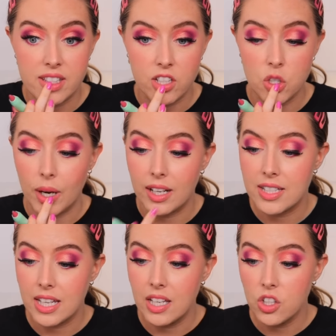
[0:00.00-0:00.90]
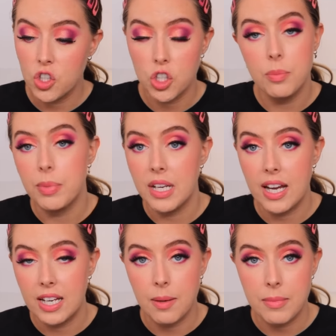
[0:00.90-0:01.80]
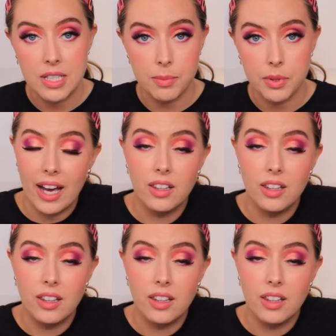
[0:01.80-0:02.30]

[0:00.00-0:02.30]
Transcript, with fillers: sexuality should be inadmissible.